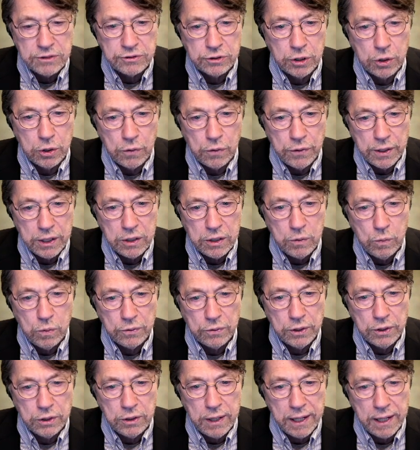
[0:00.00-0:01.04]
So
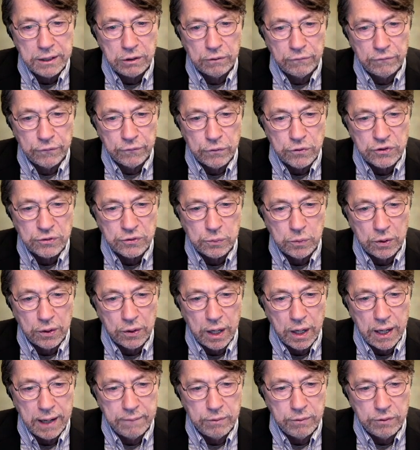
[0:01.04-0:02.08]
they're like the first one
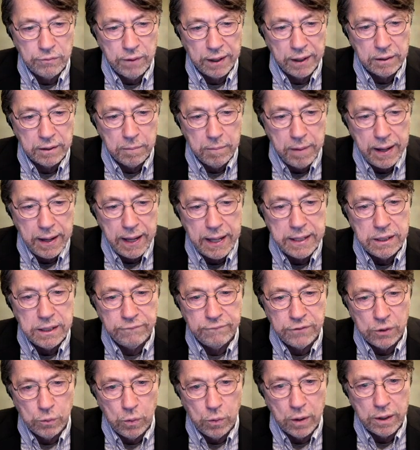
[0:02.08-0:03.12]
that I would recommend
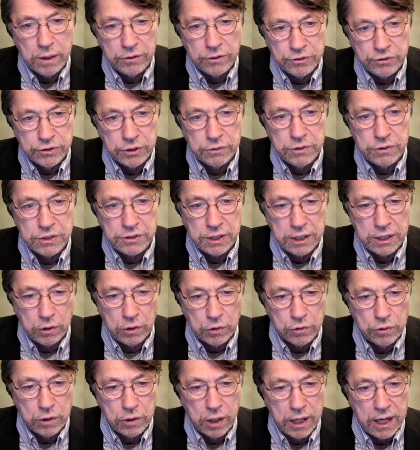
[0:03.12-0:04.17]
if you want to seriously
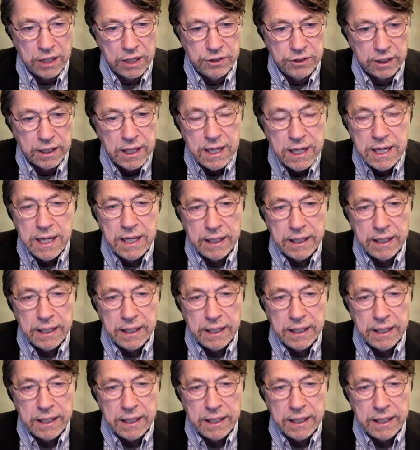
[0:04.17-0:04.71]
learn Logic.